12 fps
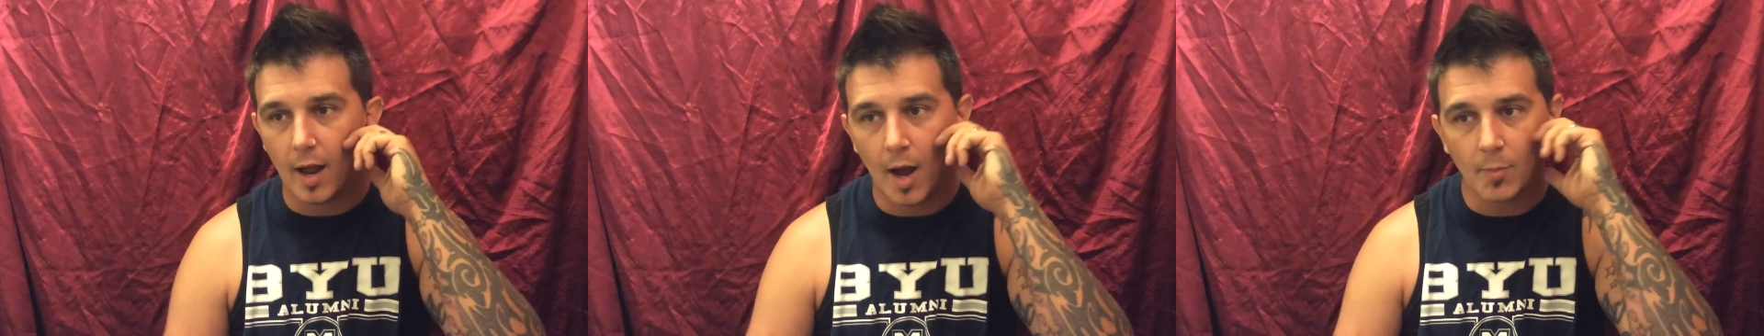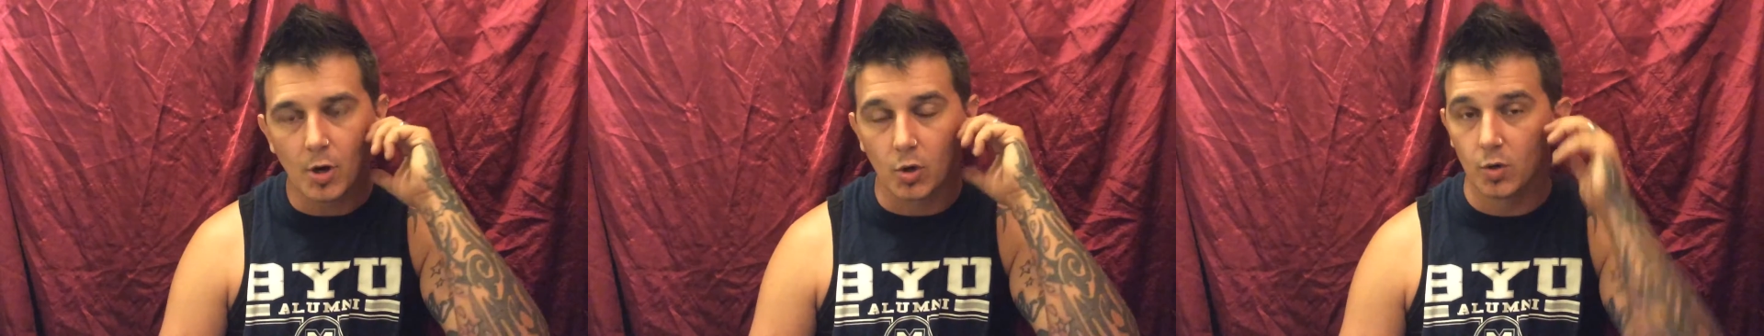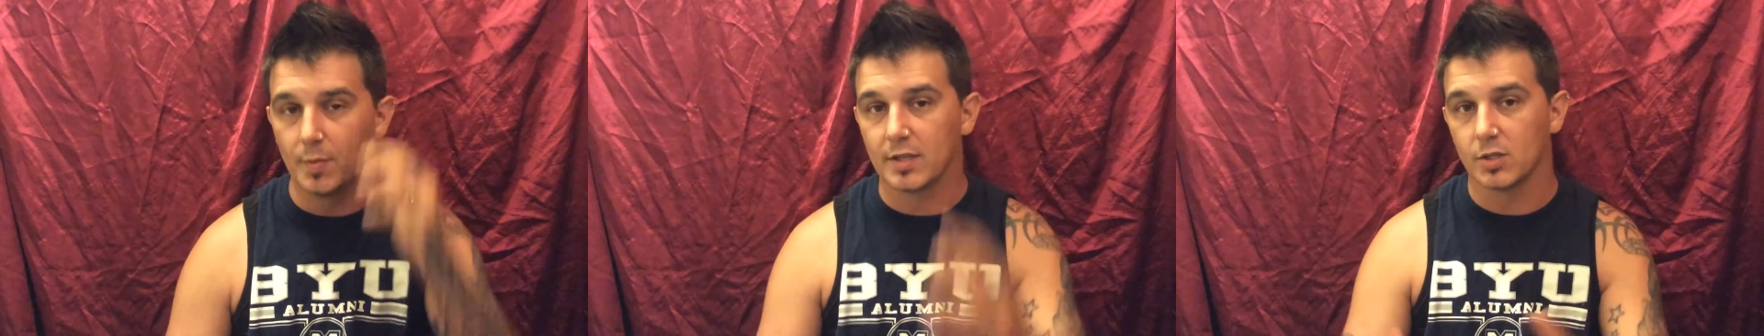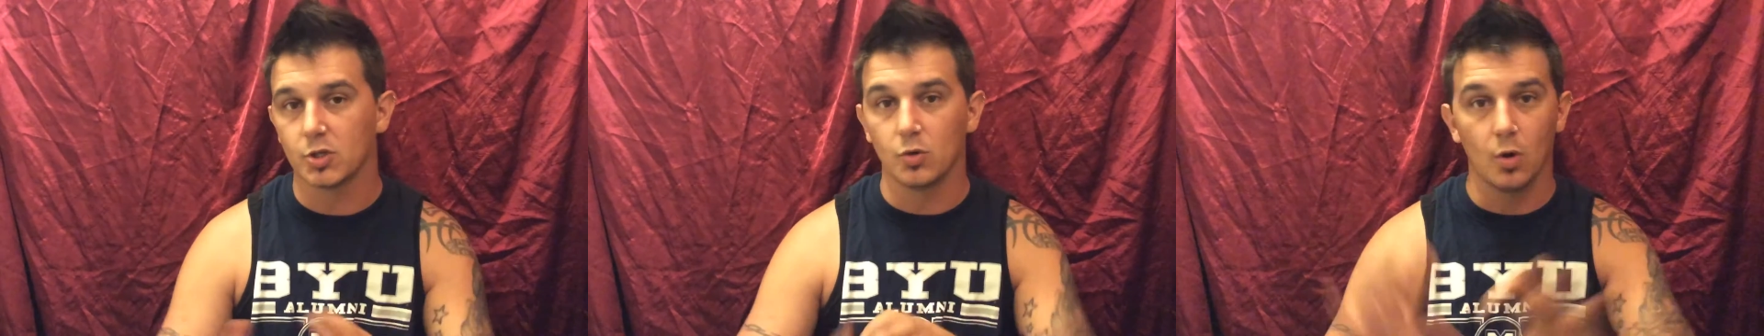I'm not going to
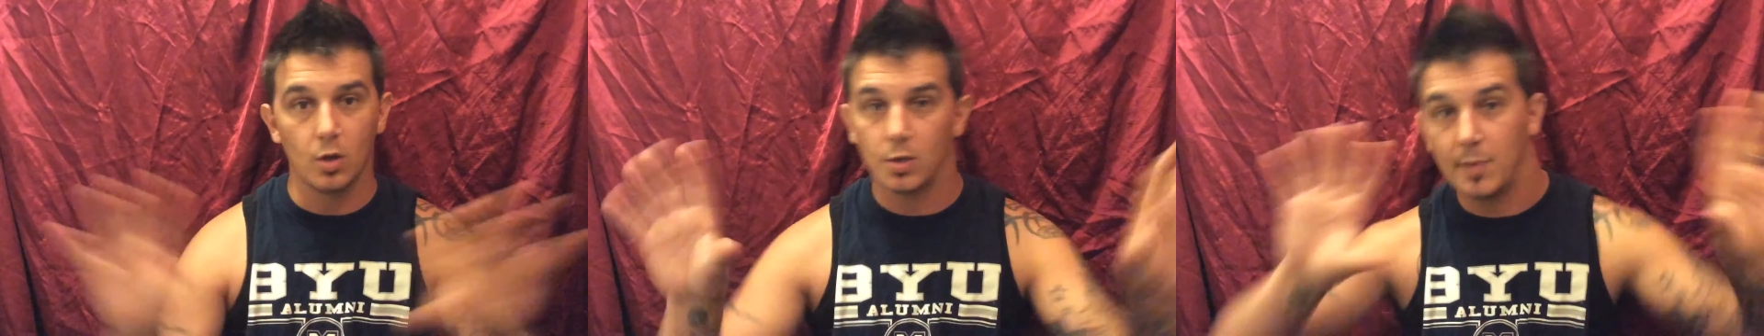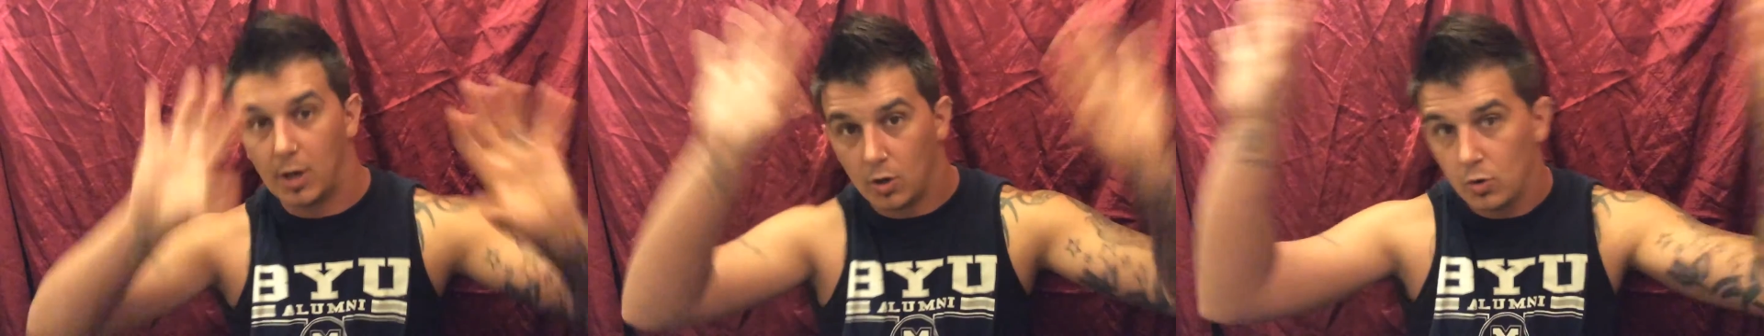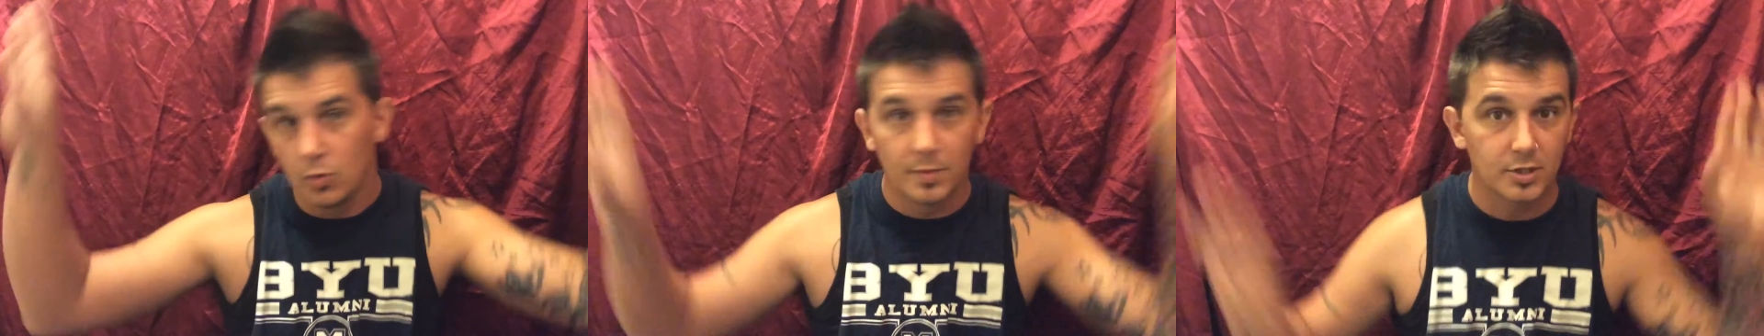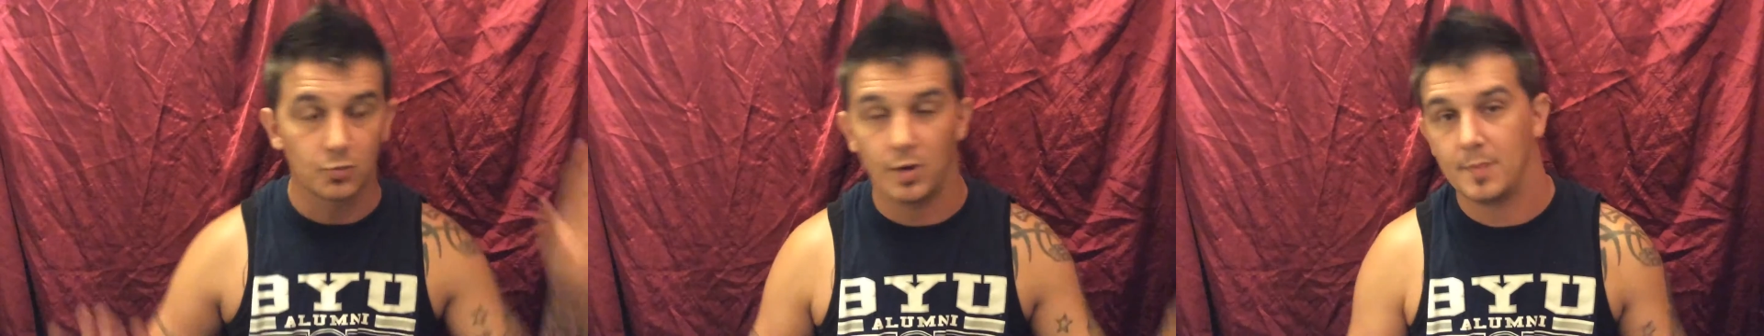make the school all about,
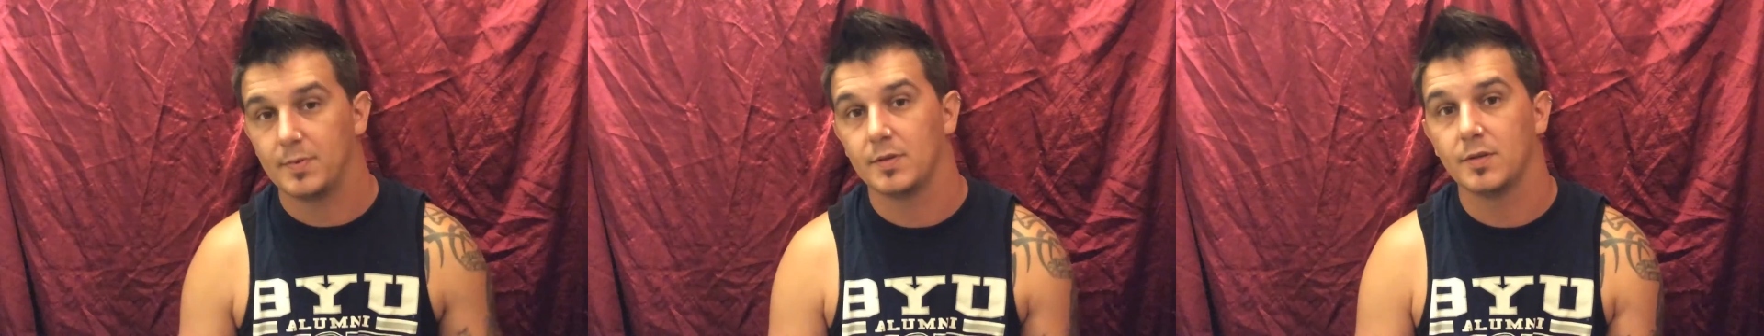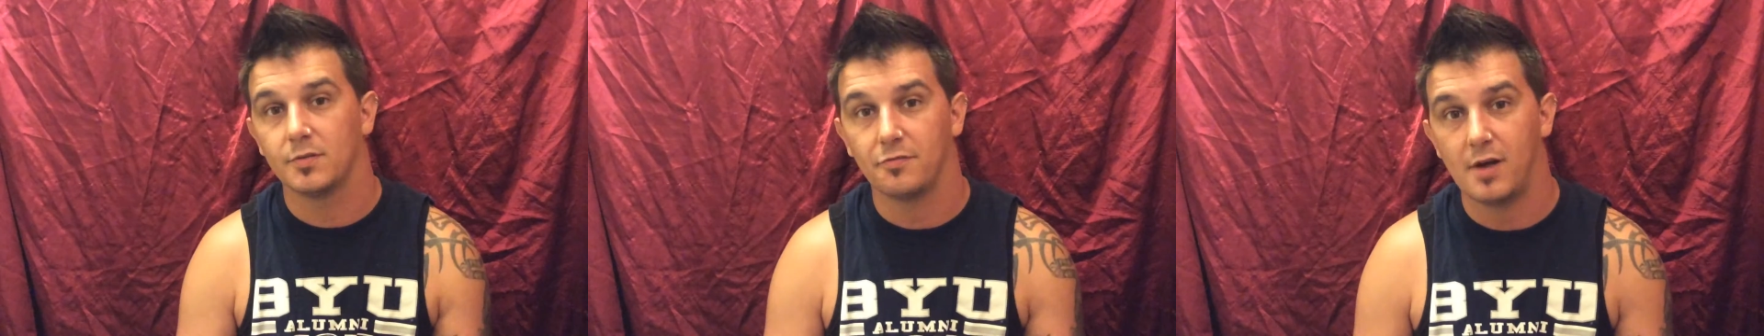mixed weapons,